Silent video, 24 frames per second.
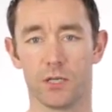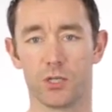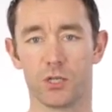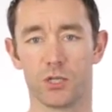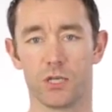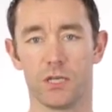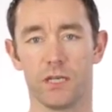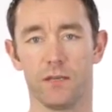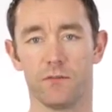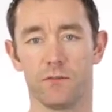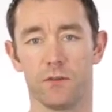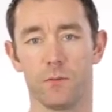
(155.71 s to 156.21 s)

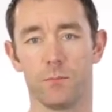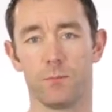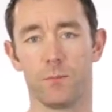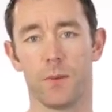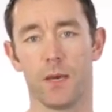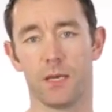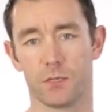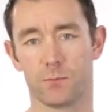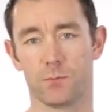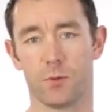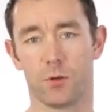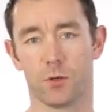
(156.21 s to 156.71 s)
achieve the
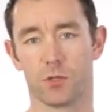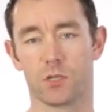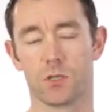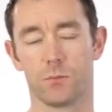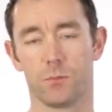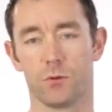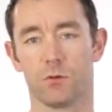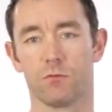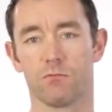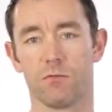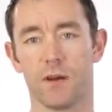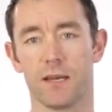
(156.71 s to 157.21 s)
best
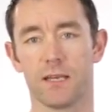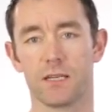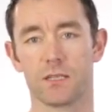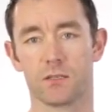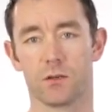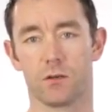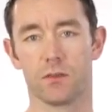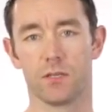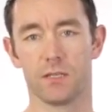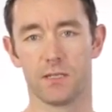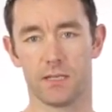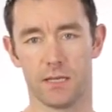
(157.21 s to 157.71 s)
possible
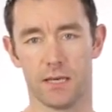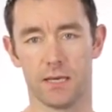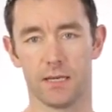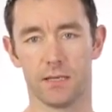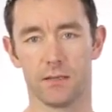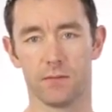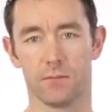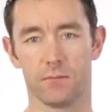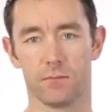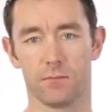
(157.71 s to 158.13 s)
race on the day.